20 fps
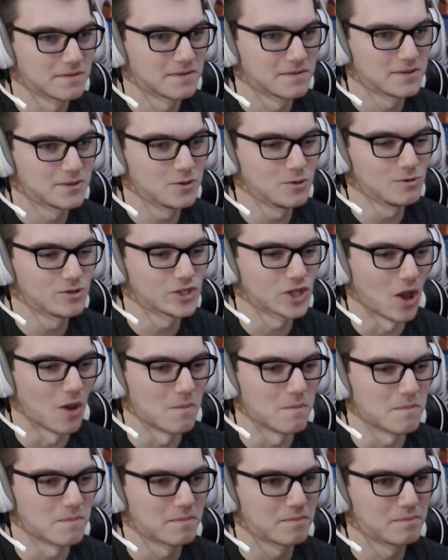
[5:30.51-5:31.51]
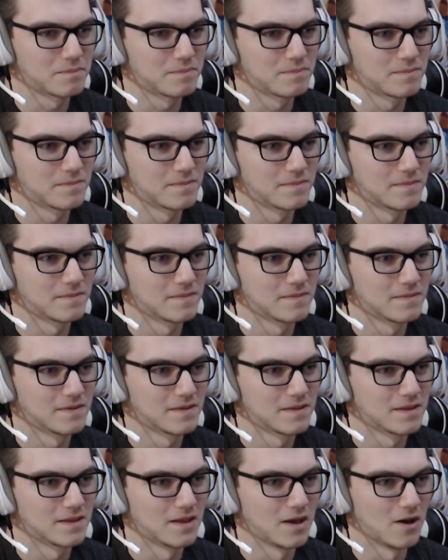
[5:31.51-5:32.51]
do something.
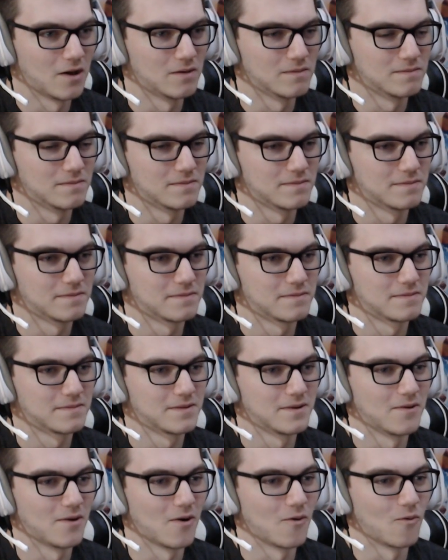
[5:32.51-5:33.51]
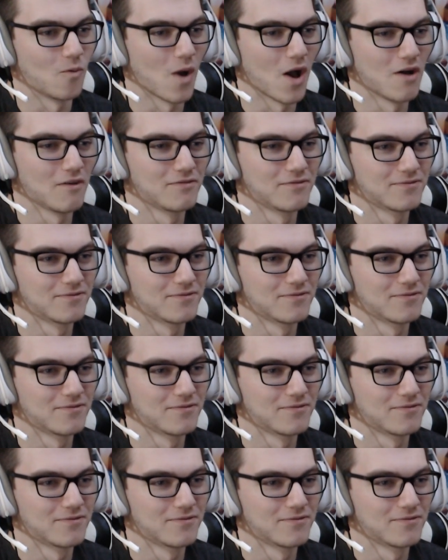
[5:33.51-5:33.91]
Oh, or Wealth?